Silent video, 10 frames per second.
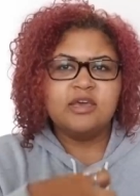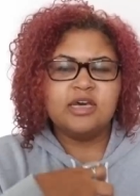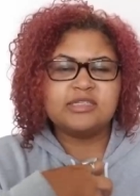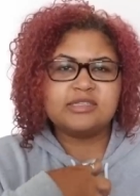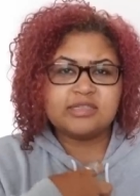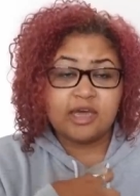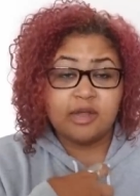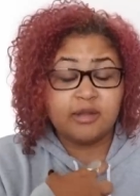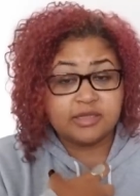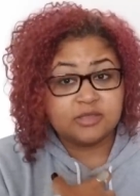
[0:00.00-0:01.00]
a,
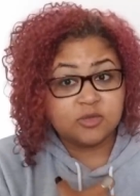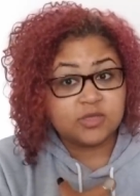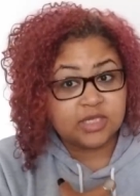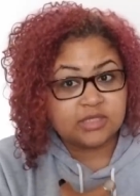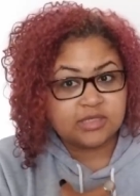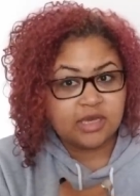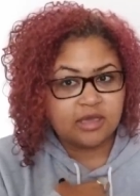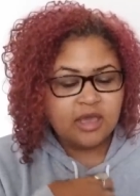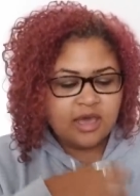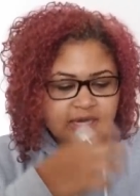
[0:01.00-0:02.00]
I do say
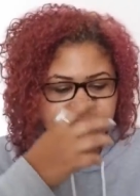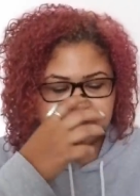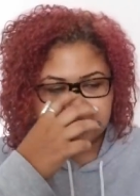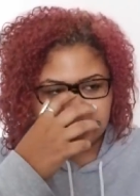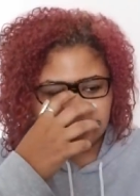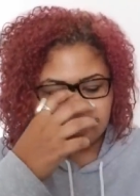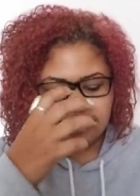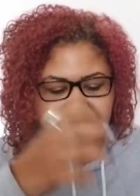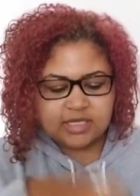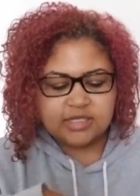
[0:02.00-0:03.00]
sick, a sick
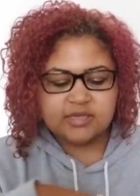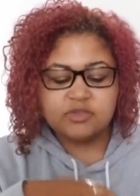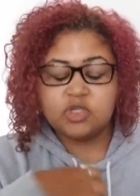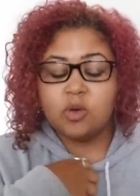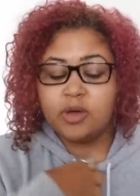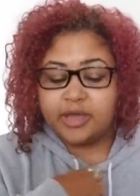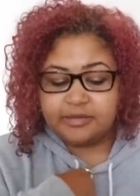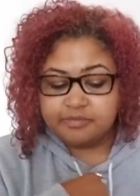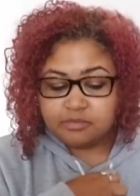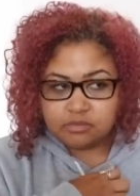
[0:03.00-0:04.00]
sense of
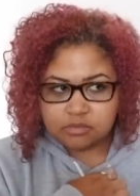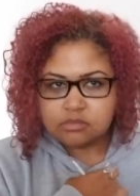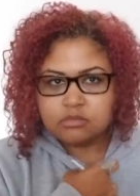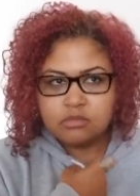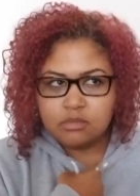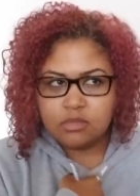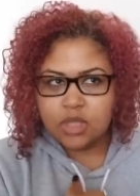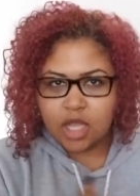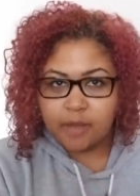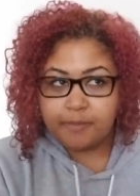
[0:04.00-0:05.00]
joy
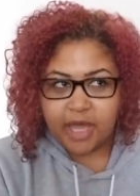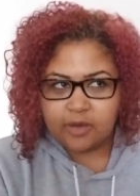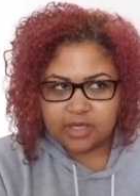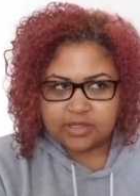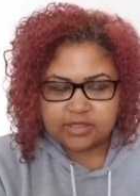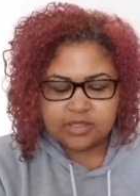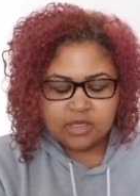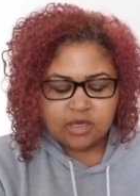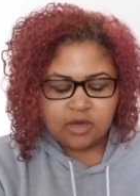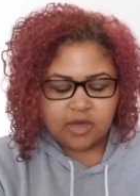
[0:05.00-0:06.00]
about it.
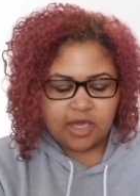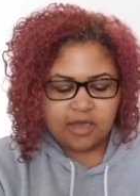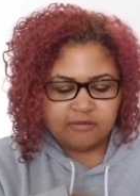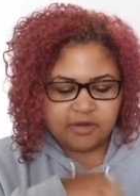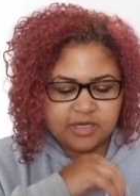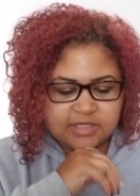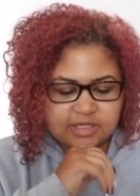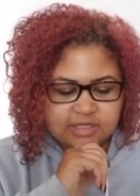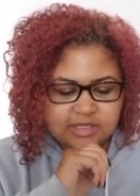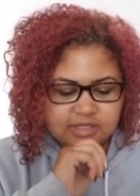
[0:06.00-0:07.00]
Okay, a very
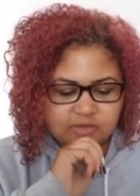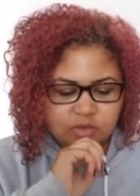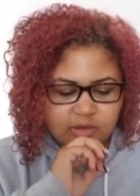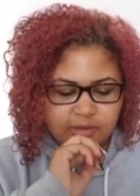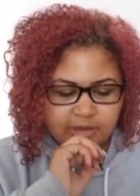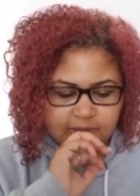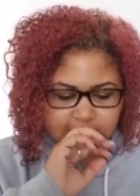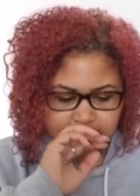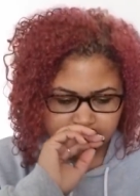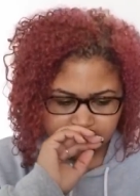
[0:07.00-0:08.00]
sick sense of joy about
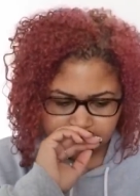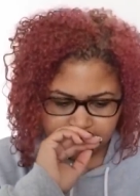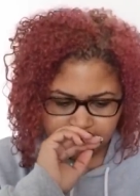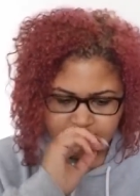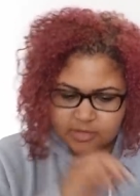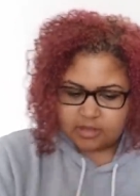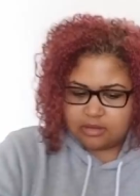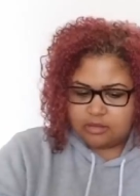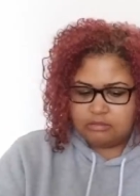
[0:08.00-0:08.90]
it. Ugh.